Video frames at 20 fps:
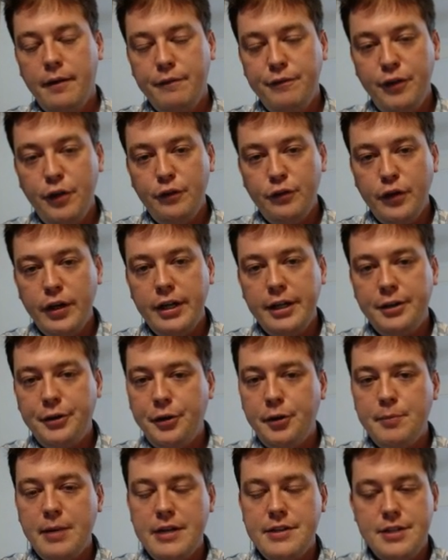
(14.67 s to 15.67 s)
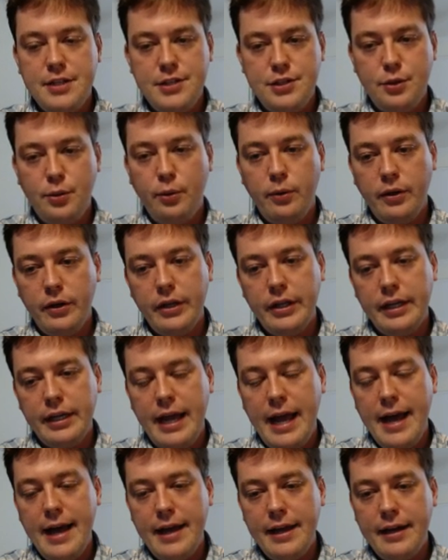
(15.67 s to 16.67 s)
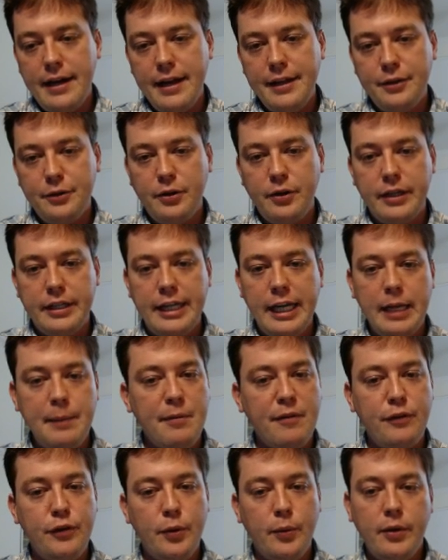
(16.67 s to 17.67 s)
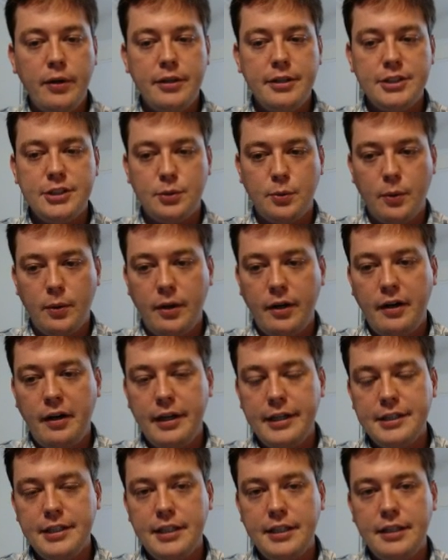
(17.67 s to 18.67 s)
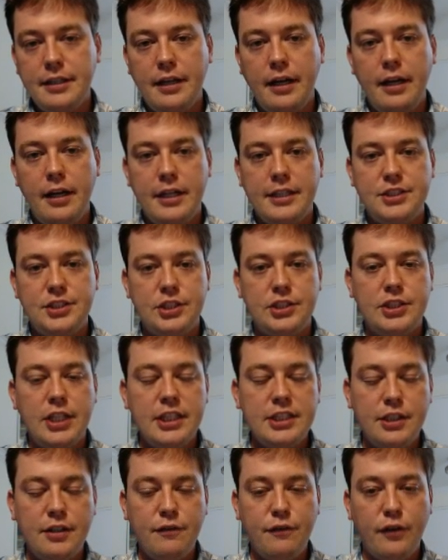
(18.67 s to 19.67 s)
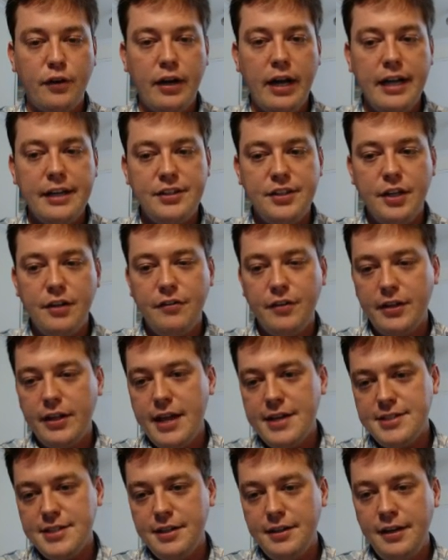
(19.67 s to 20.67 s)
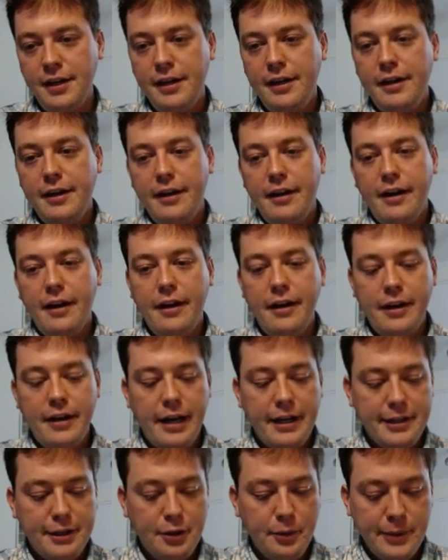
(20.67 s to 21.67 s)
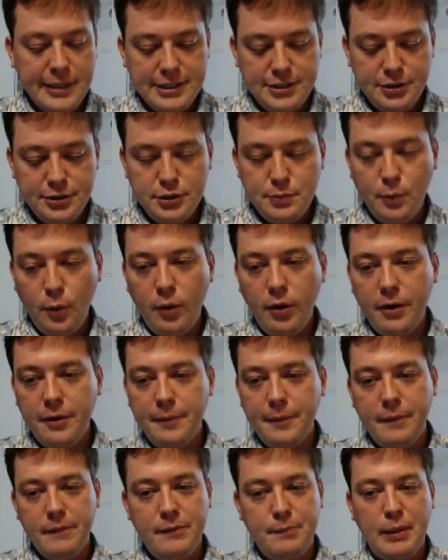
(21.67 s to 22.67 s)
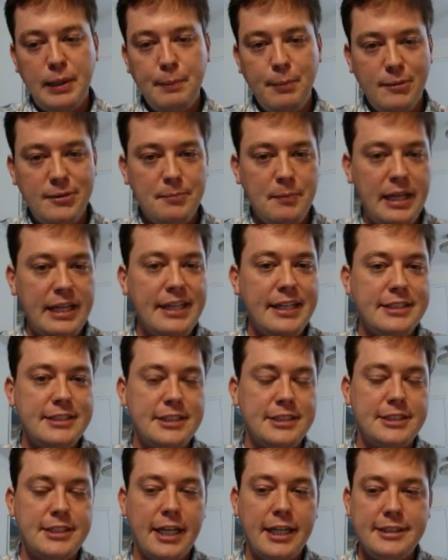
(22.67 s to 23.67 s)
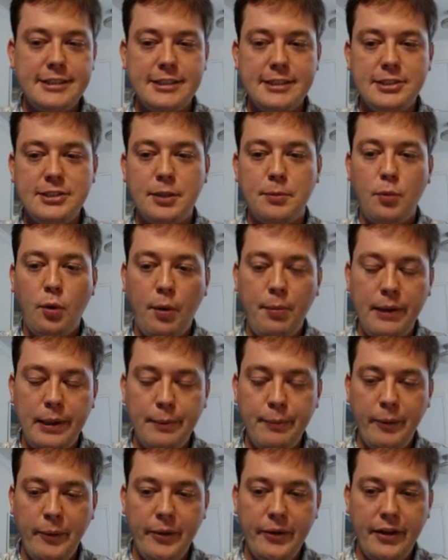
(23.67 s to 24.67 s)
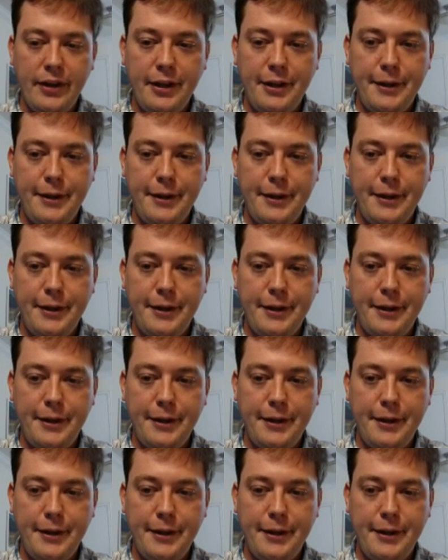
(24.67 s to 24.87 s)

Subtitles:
feel free to go to my Discord and add either a game of yours or a suggestion for an idea of a lesson. I can always use more people making suggestions and more people,